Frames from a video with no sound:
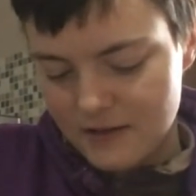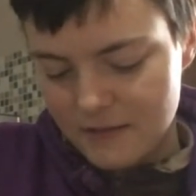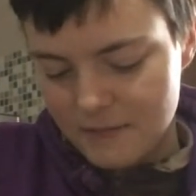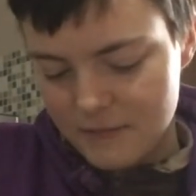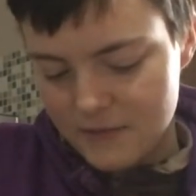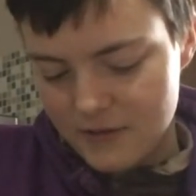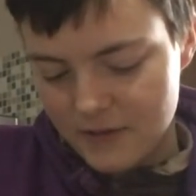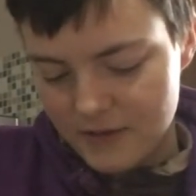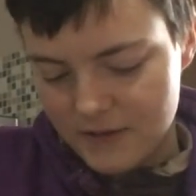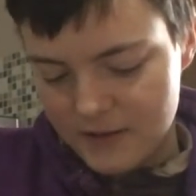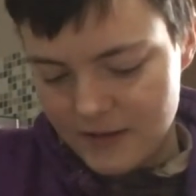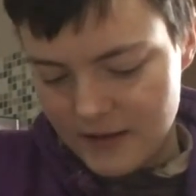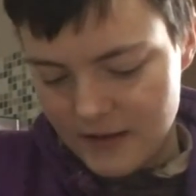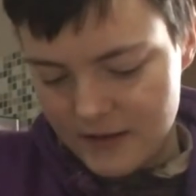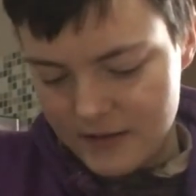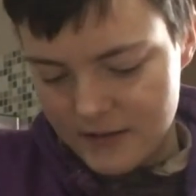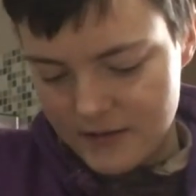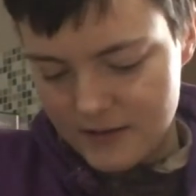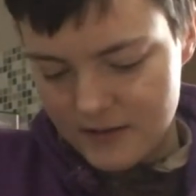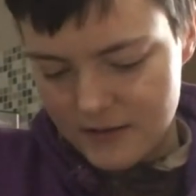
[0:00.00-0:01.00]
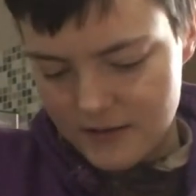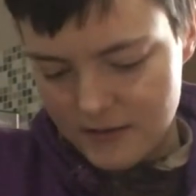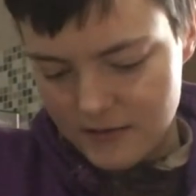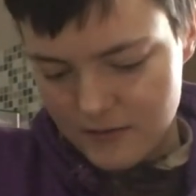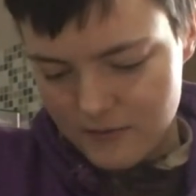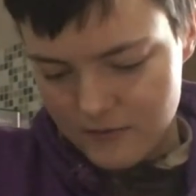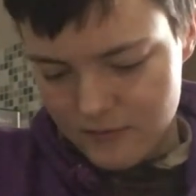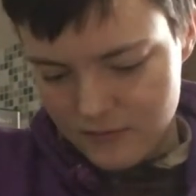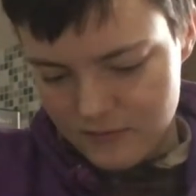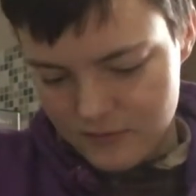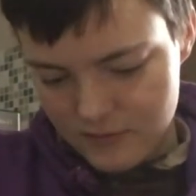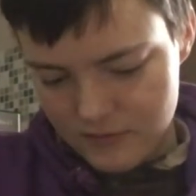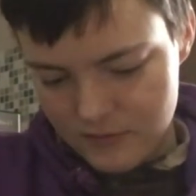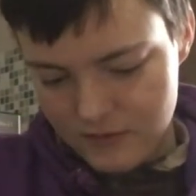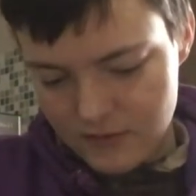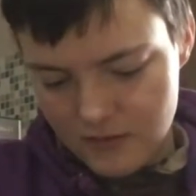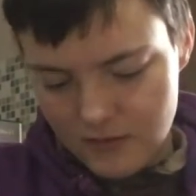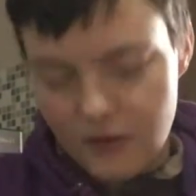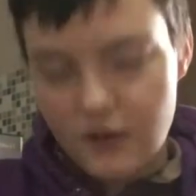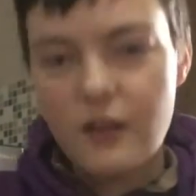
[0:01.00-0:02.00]
I'm so excited. Oh, I
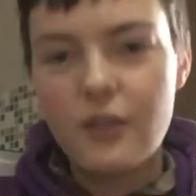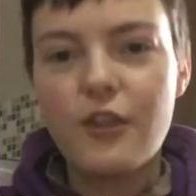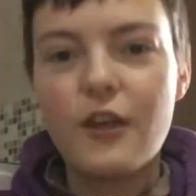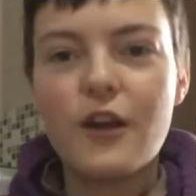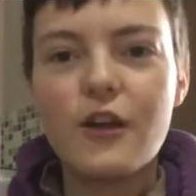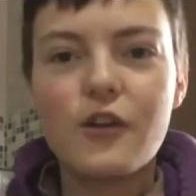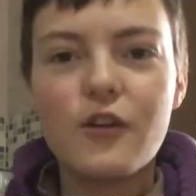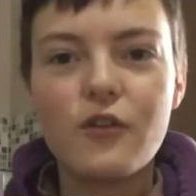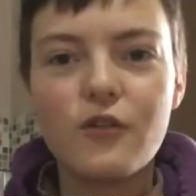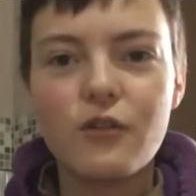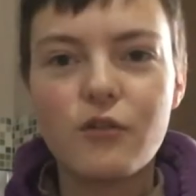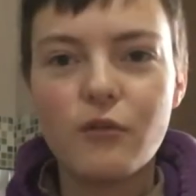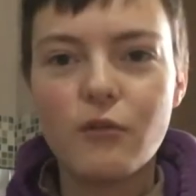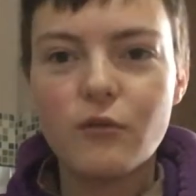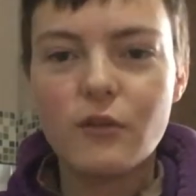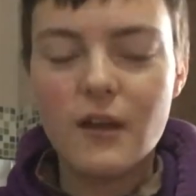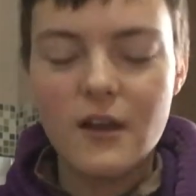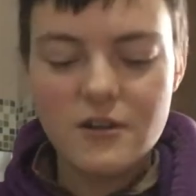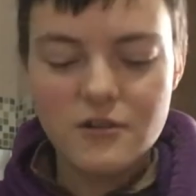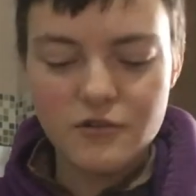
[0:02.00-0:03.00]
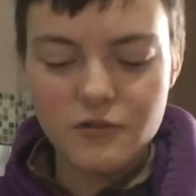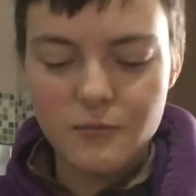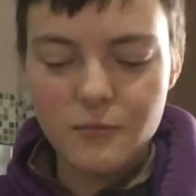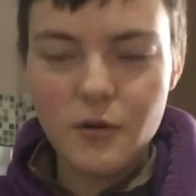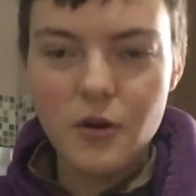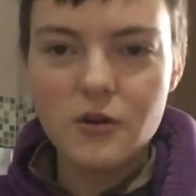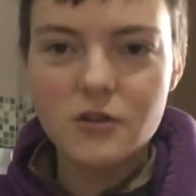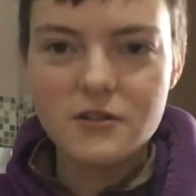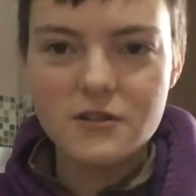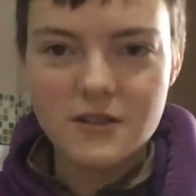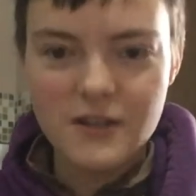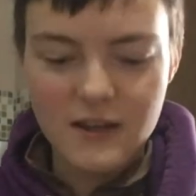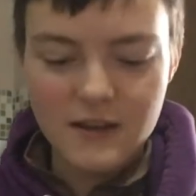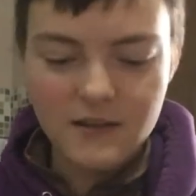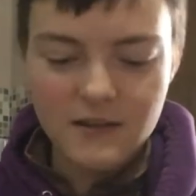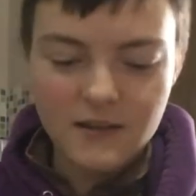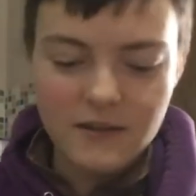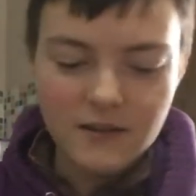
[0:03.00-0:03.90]
thought I cut through the actual box then.